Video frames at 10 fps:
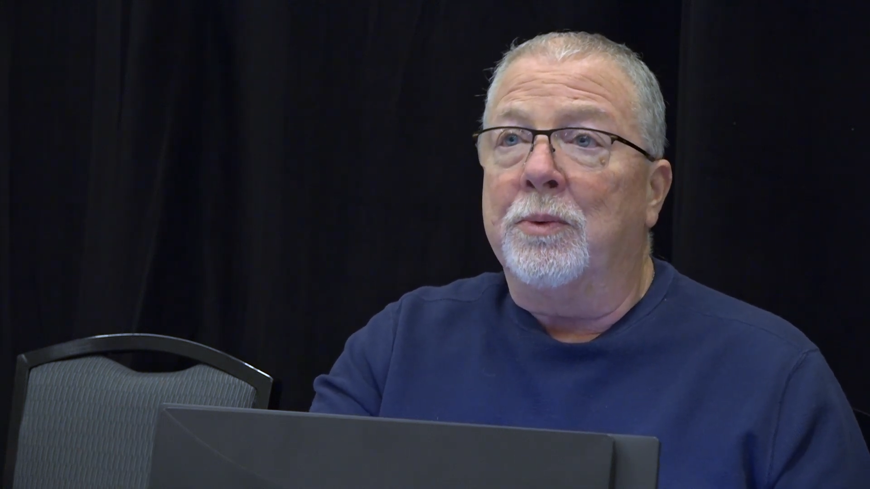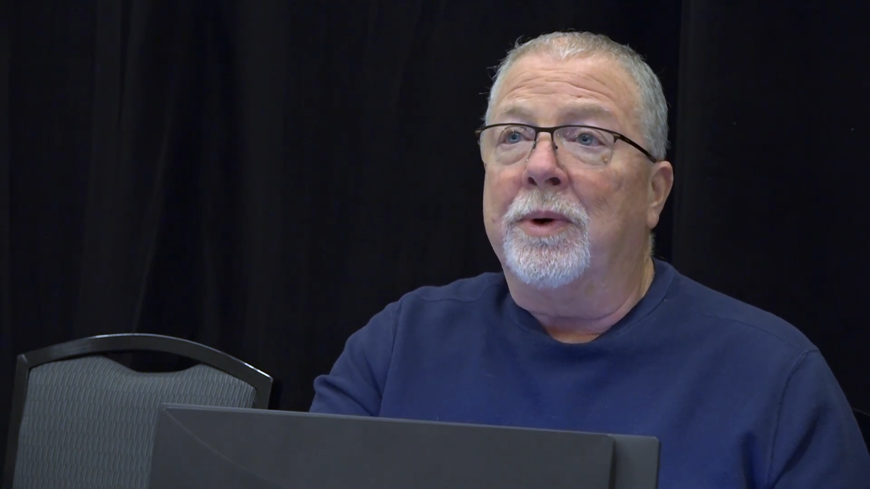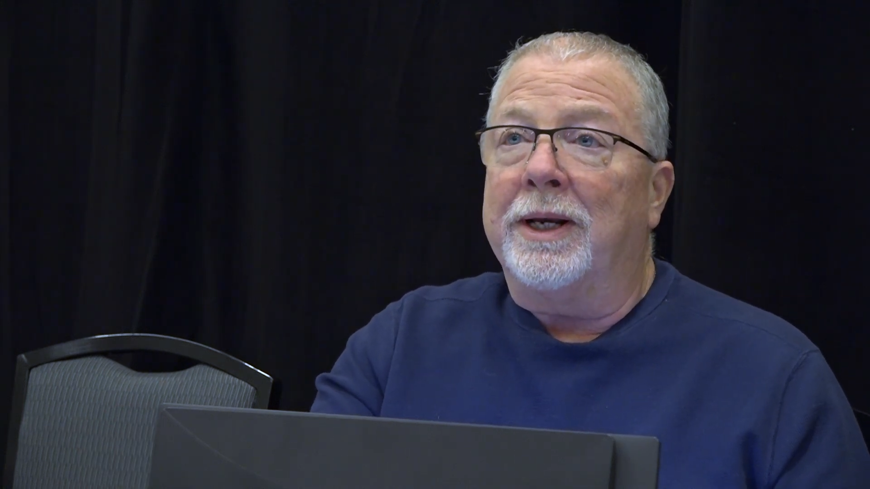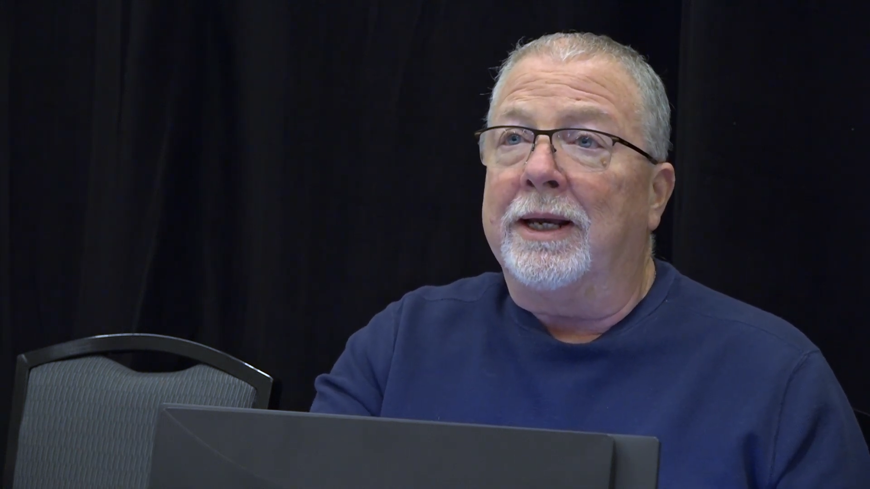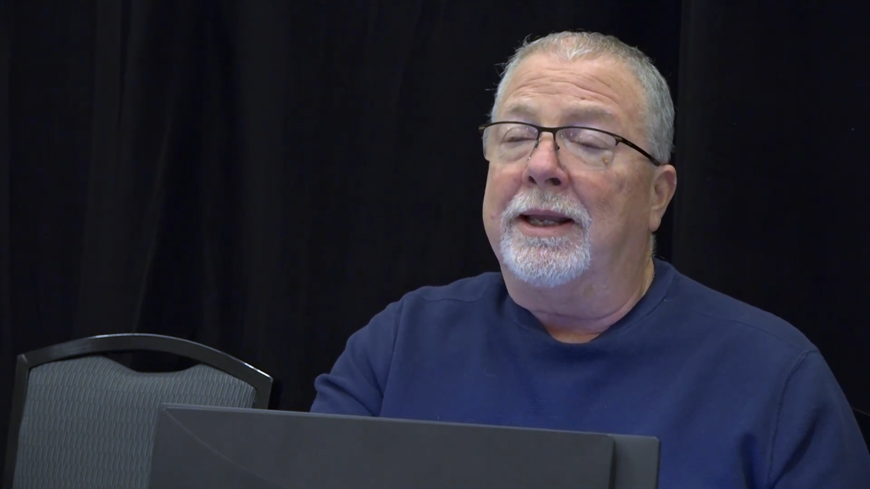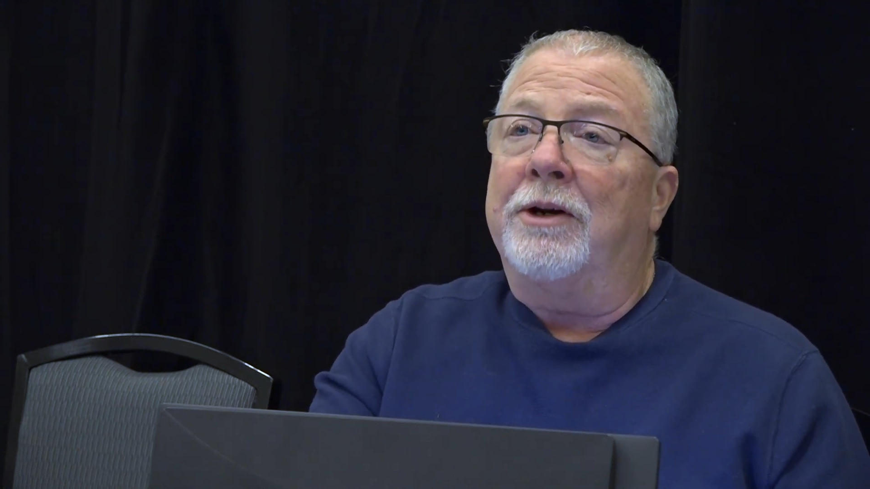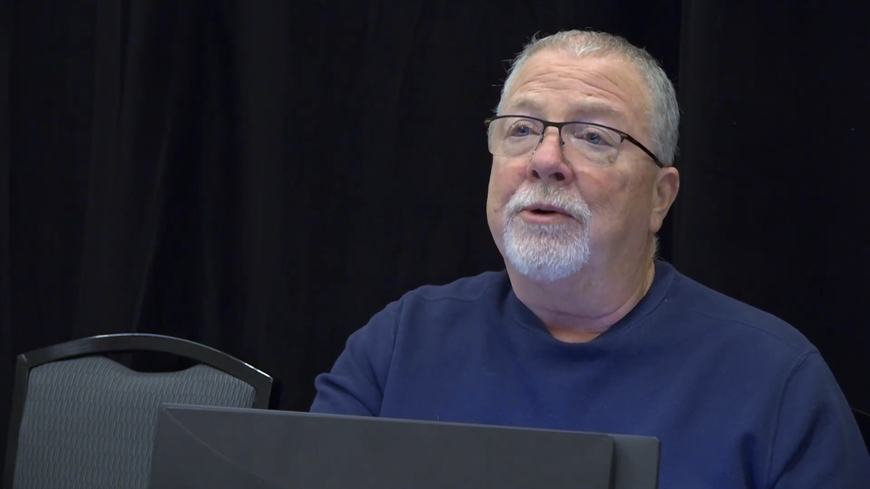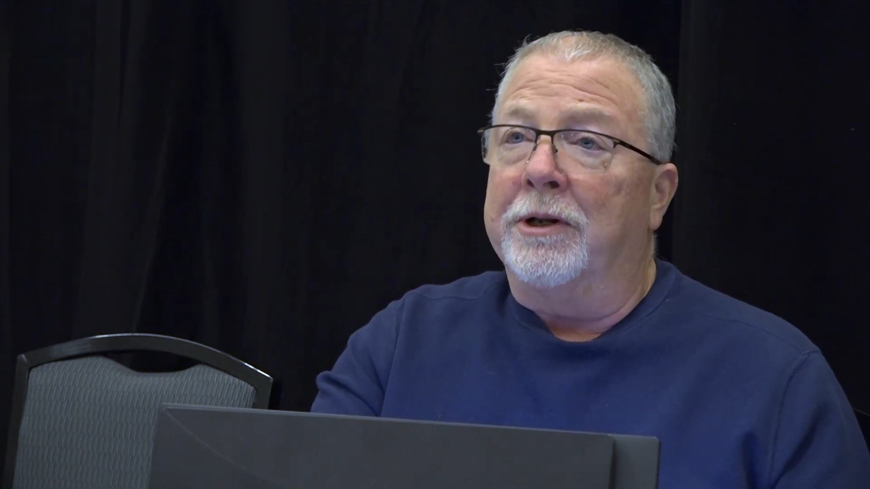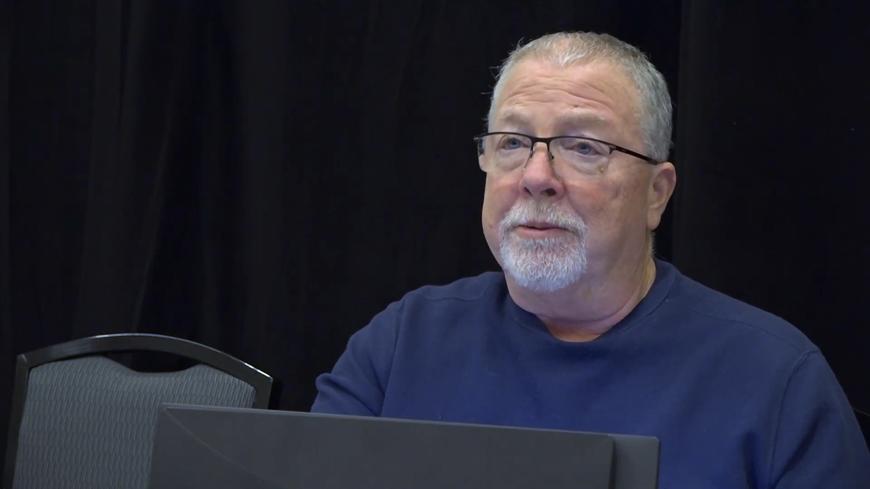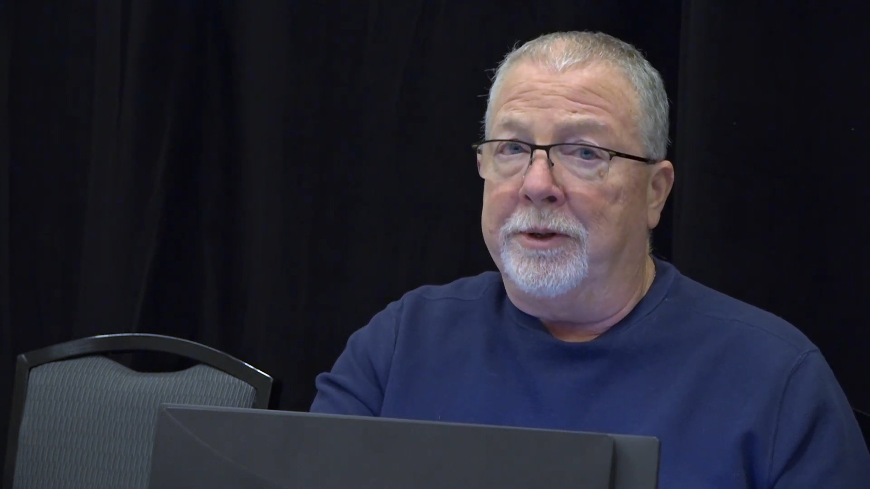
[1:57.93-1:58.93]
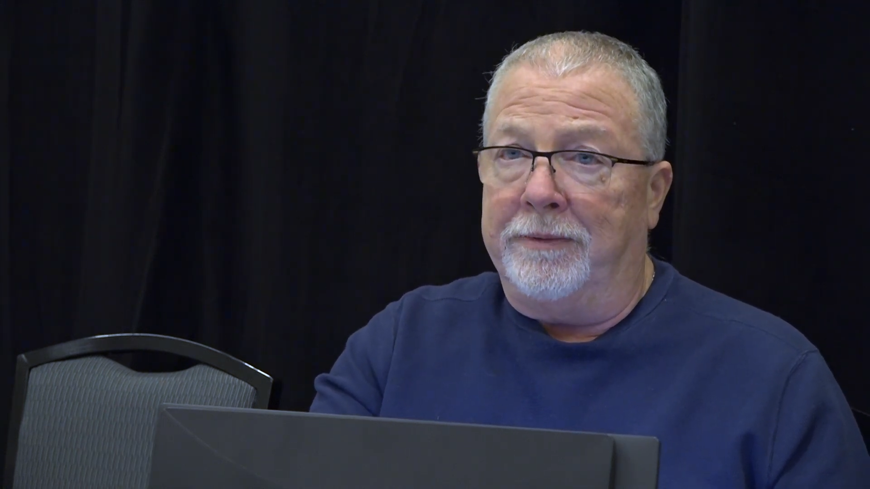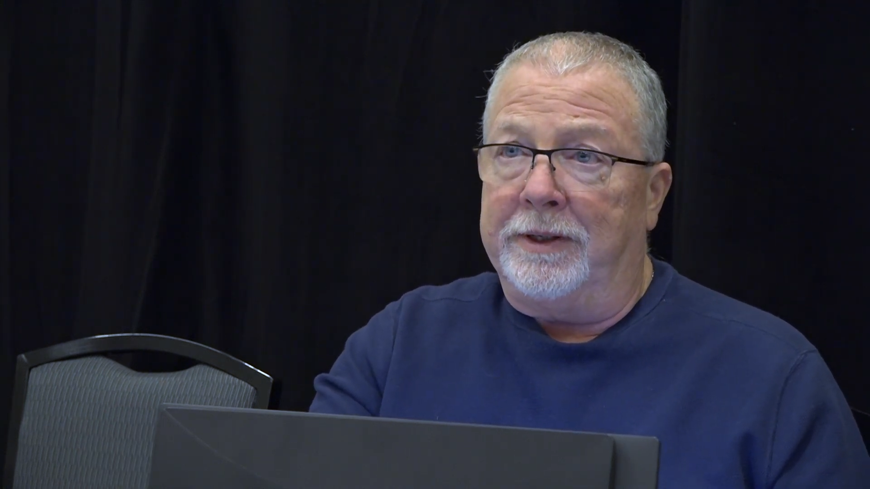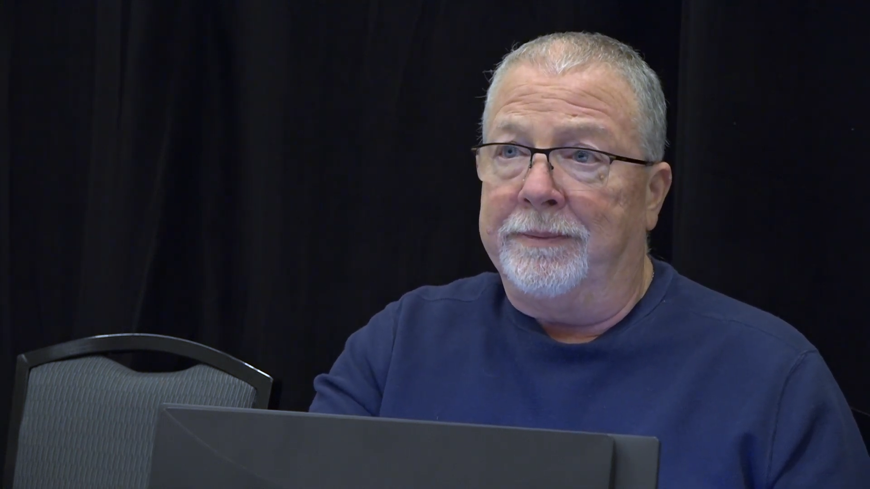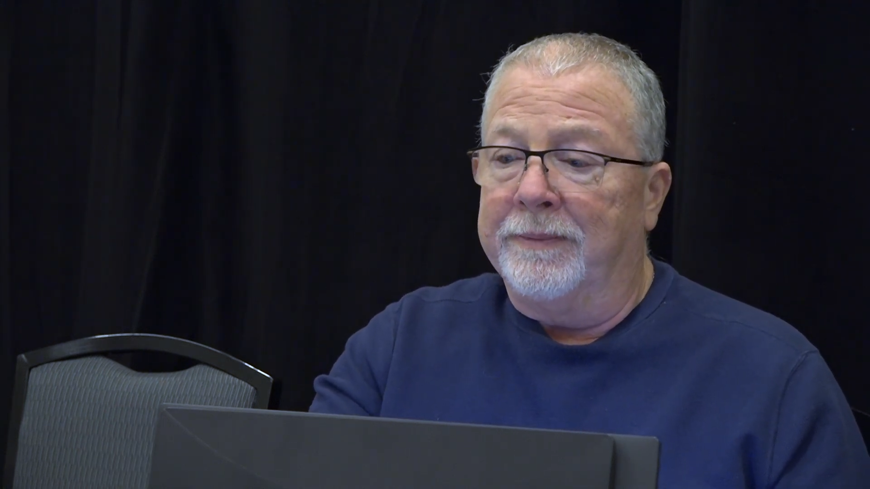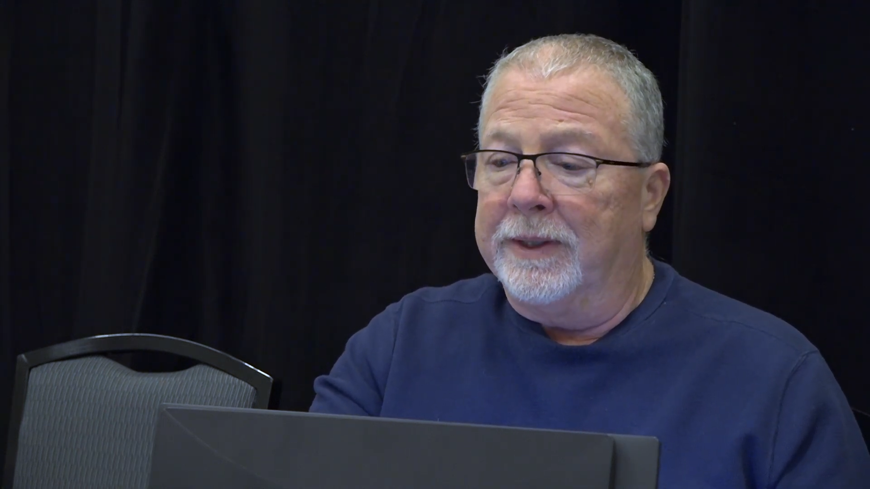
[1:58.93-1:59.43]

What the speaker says: want to get that trailer moving.